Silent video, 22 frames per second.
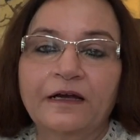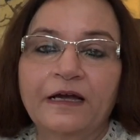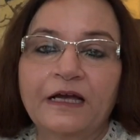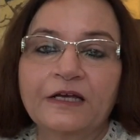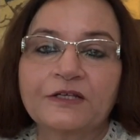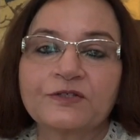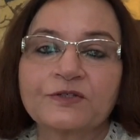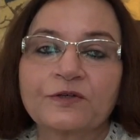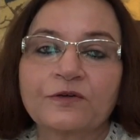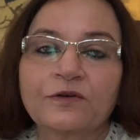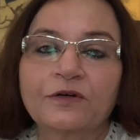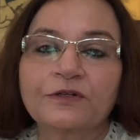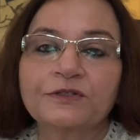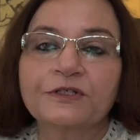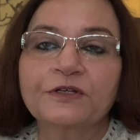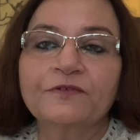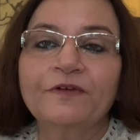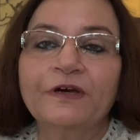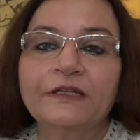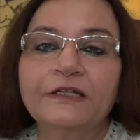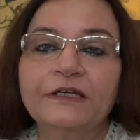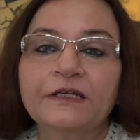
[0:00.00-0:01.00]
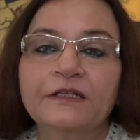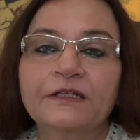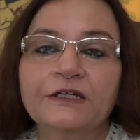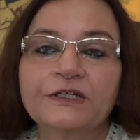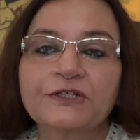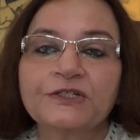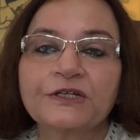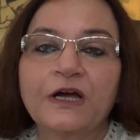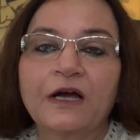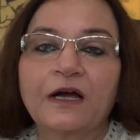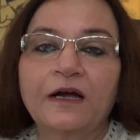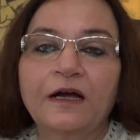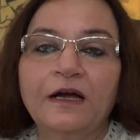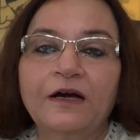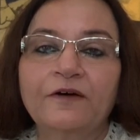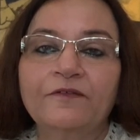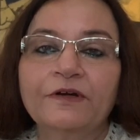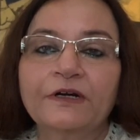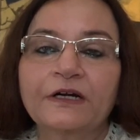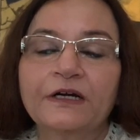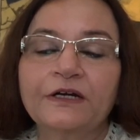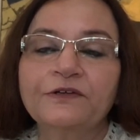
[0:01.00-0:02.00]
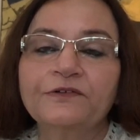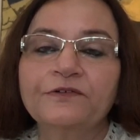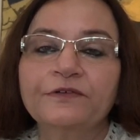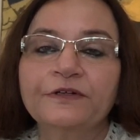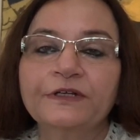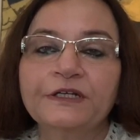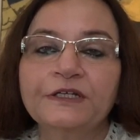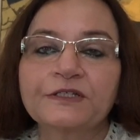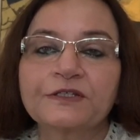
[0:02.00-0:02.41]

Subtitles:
astrology, Vedic Dasha, our country